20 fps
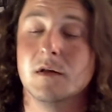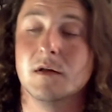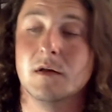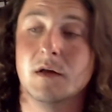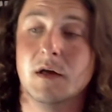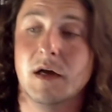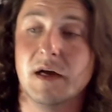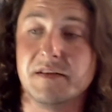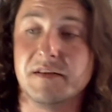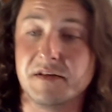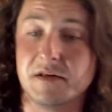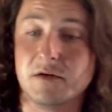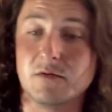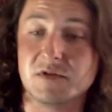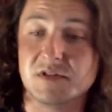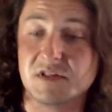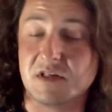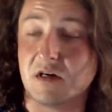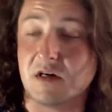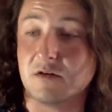I think it
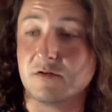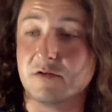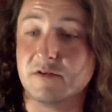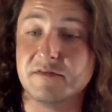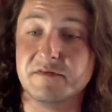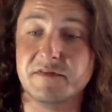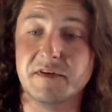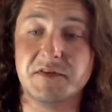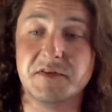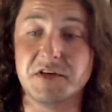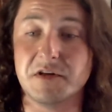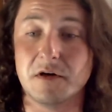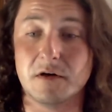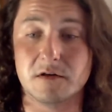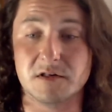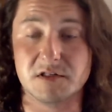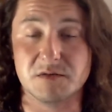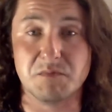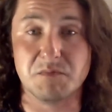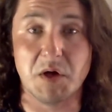was
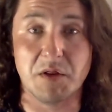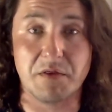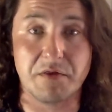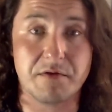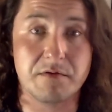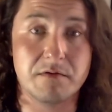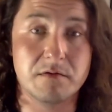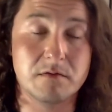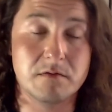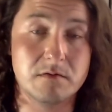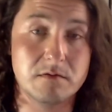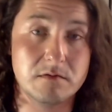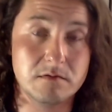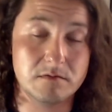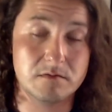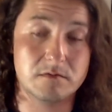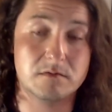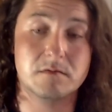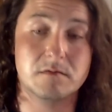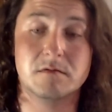$150 a month,
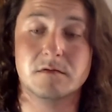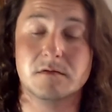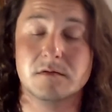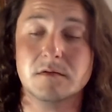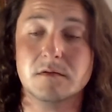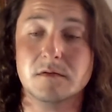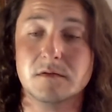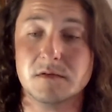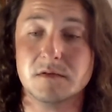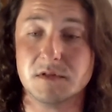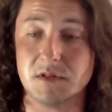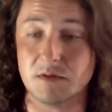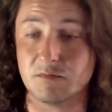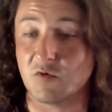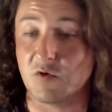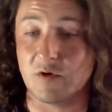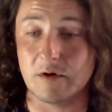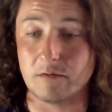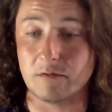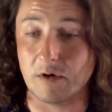
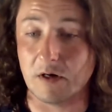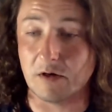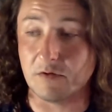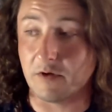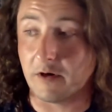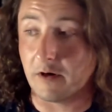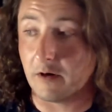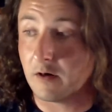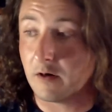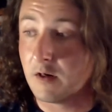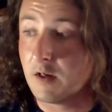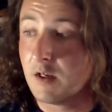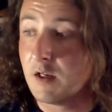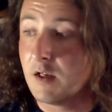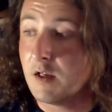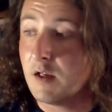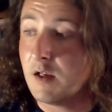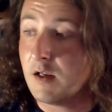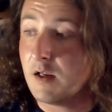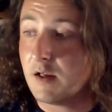somewhere around there.
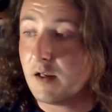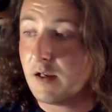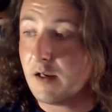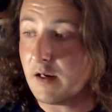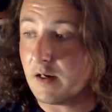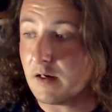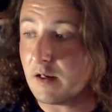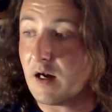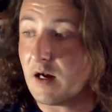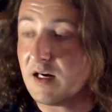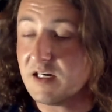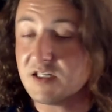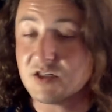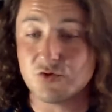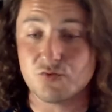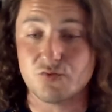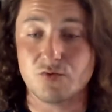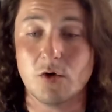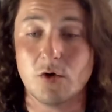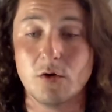And I
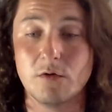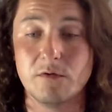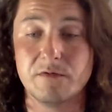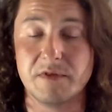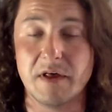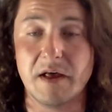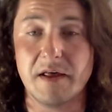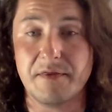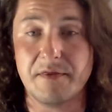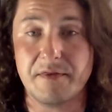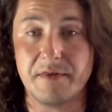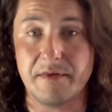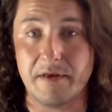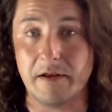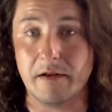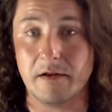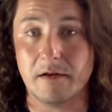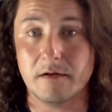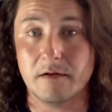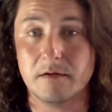drove that thing